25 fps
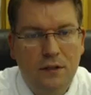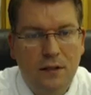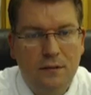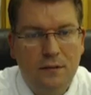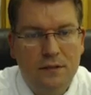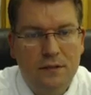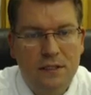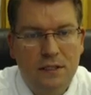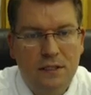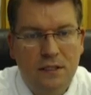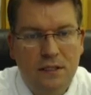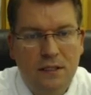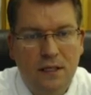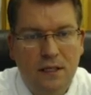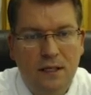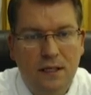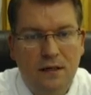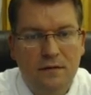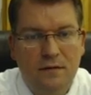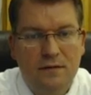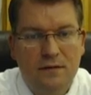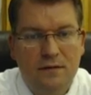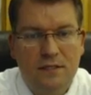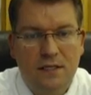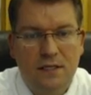times 10 to the
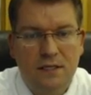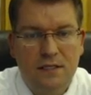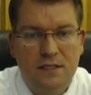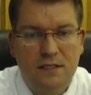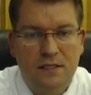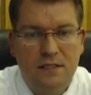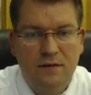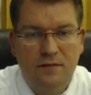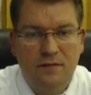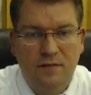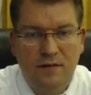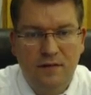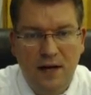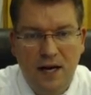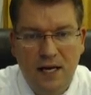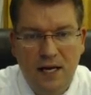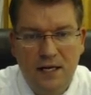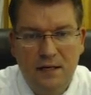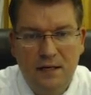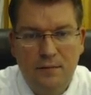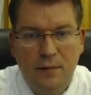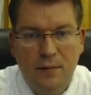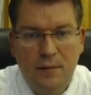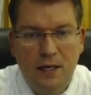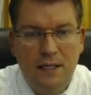negative 6
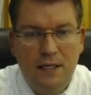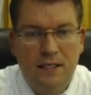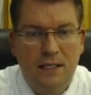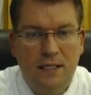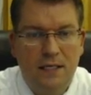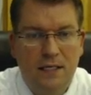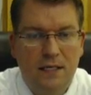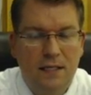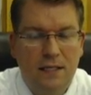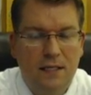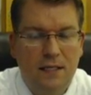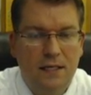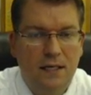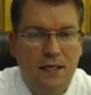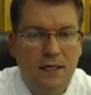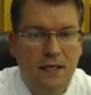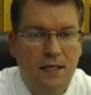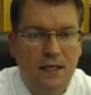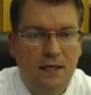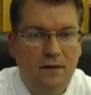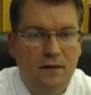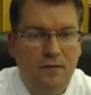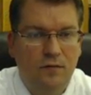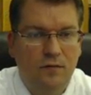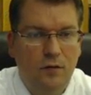divided by 10 to the
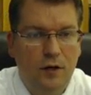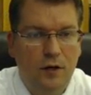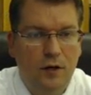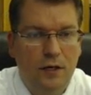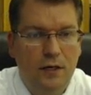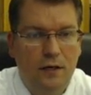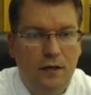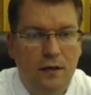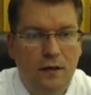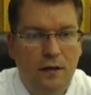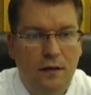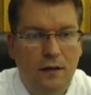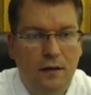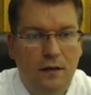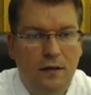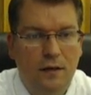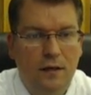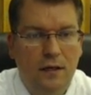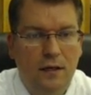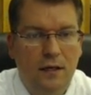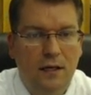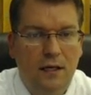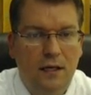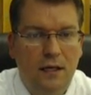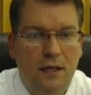negative 1.
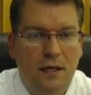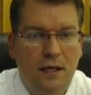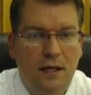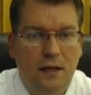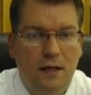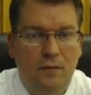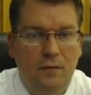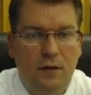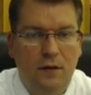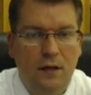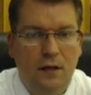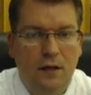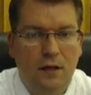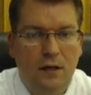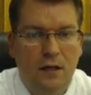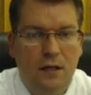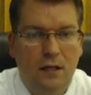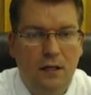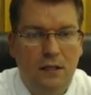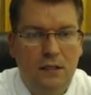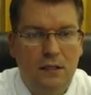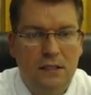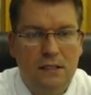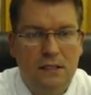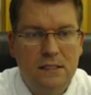And when
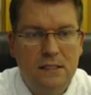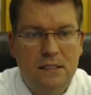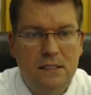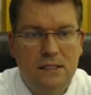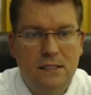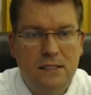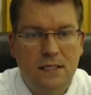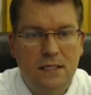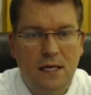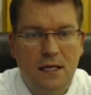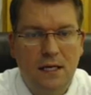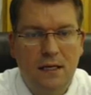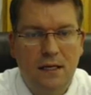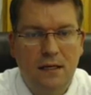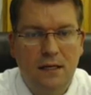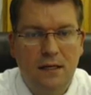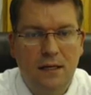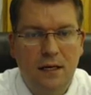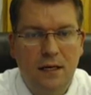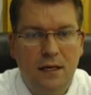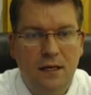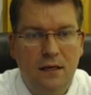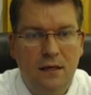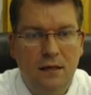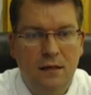all is said and
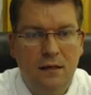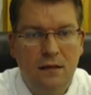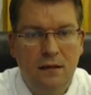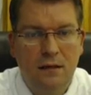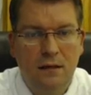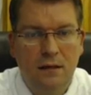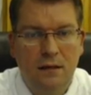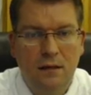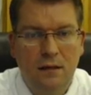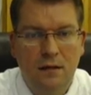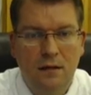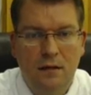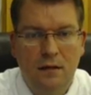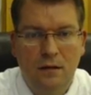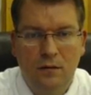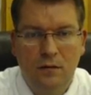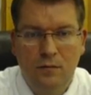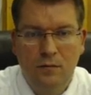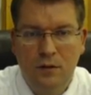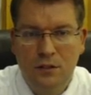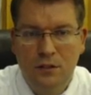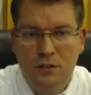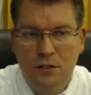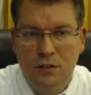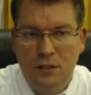done,
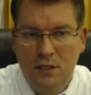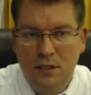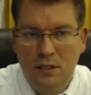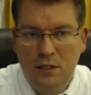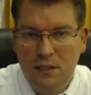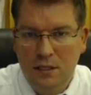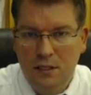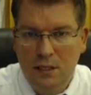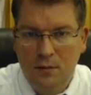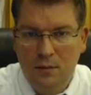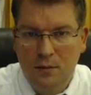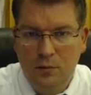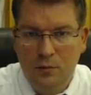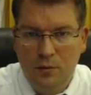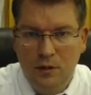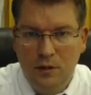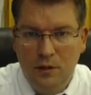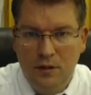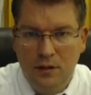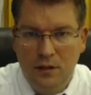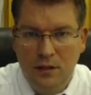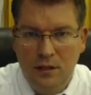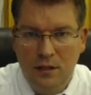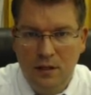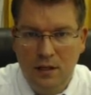we should end up with